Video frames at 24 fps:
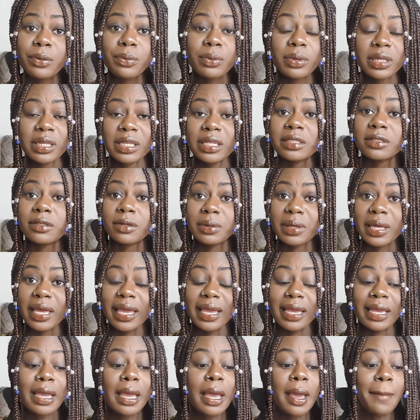It really is
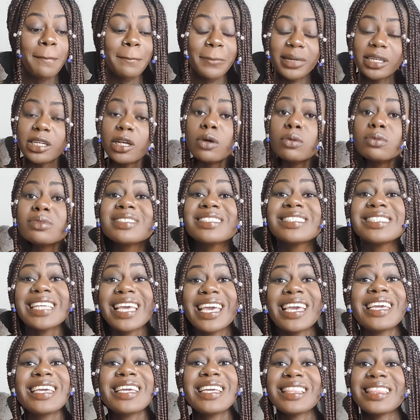okay. But don't
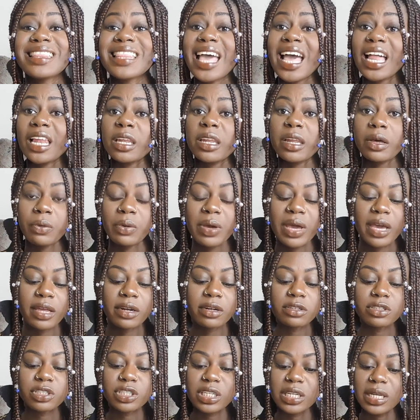stay in that low
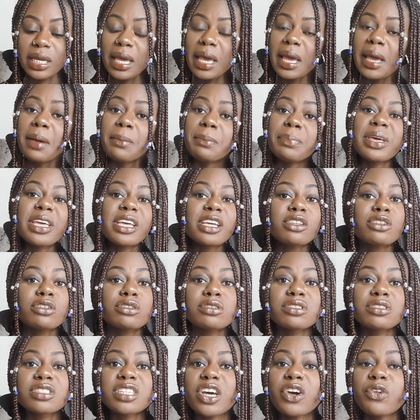energy. Pick
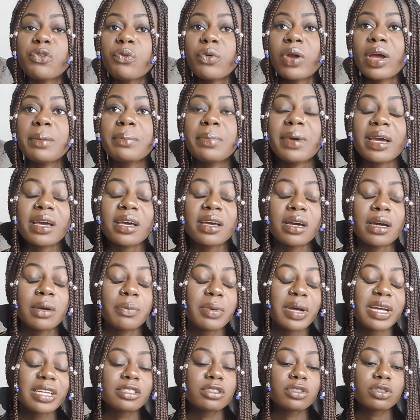yourself right back up
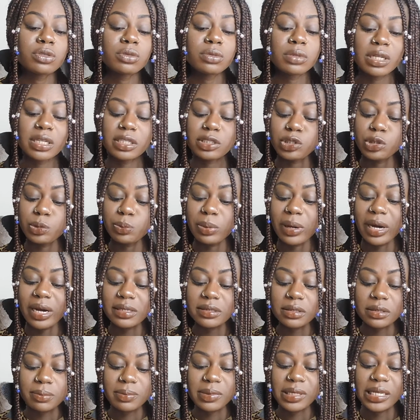as soon as you
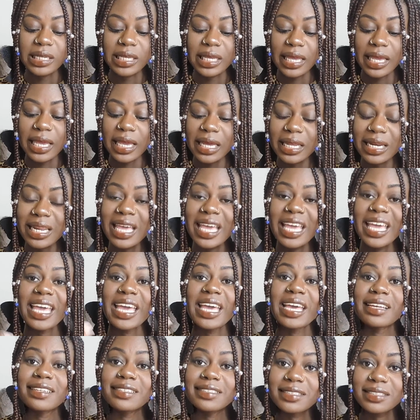possibly can
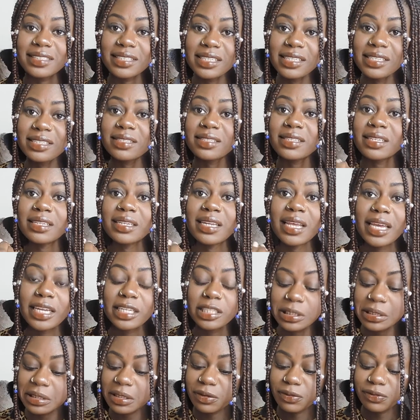and seize the day
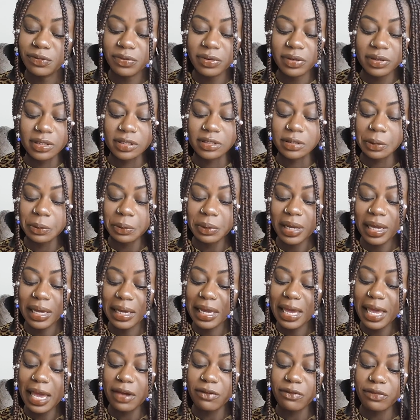to the fullest,
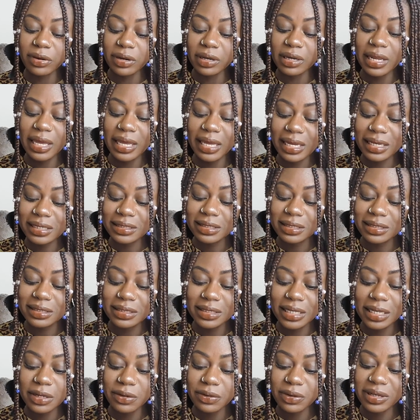okay? Every day is a
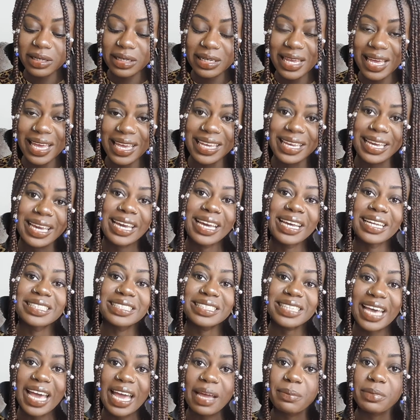sacred day.
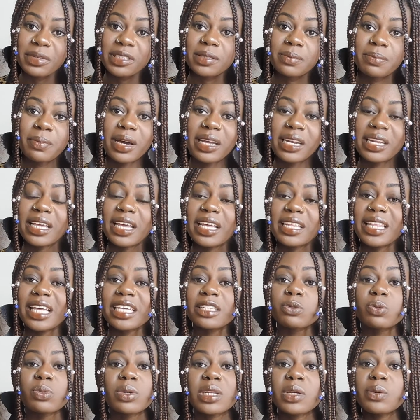Time is money, and
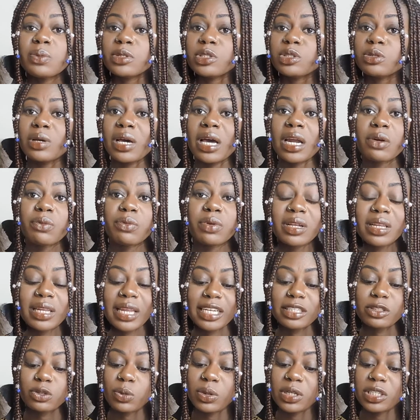that's really what you got to
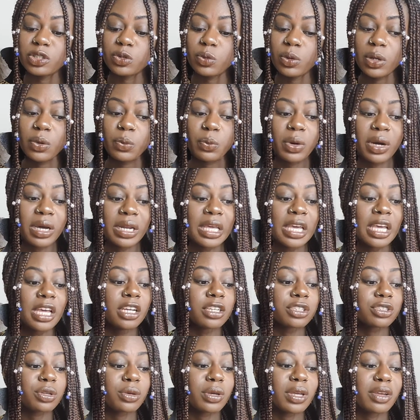realize 2021.
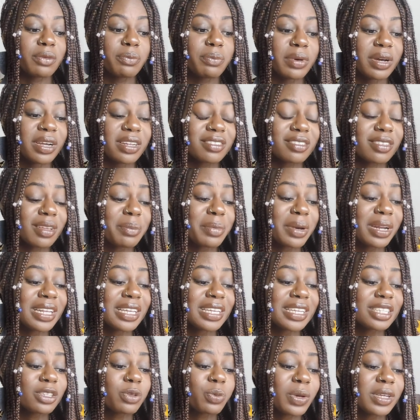So if somebody
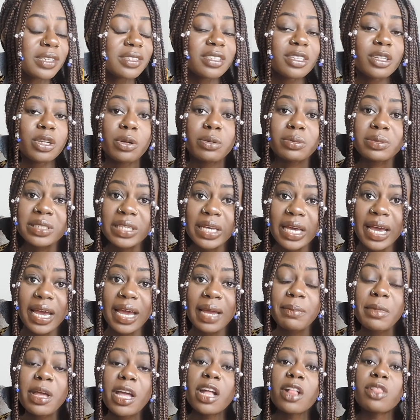is wasting your
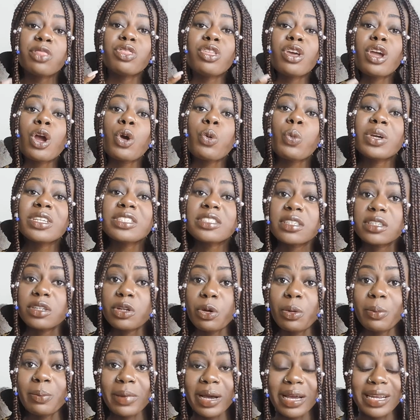time, they are wasting
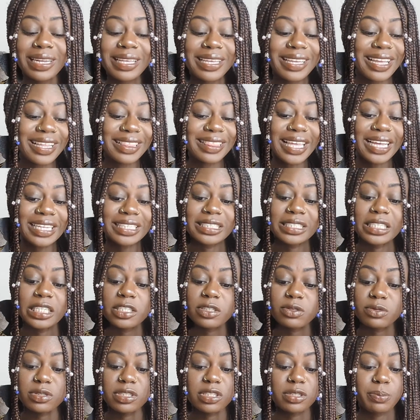your money, and that's
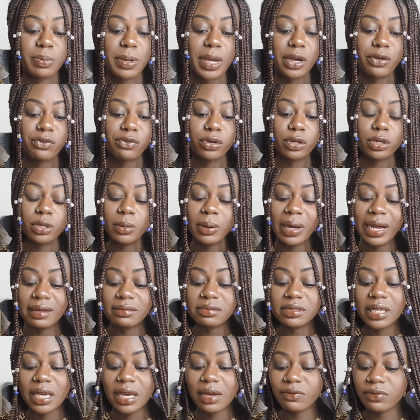disrespectful. You don't
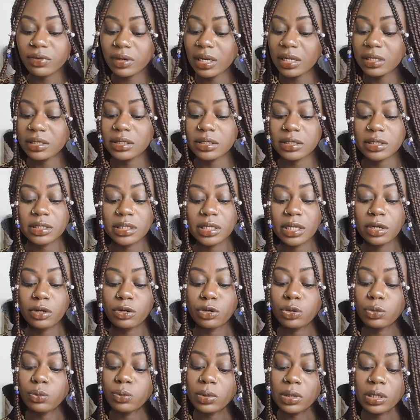have time for that this year.
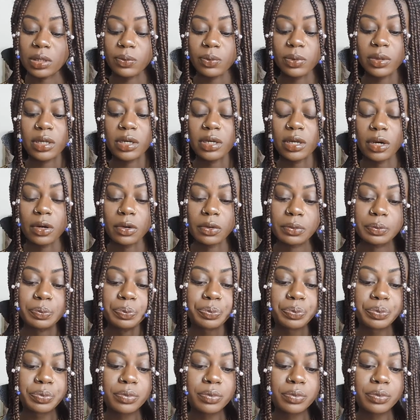You really, really don't.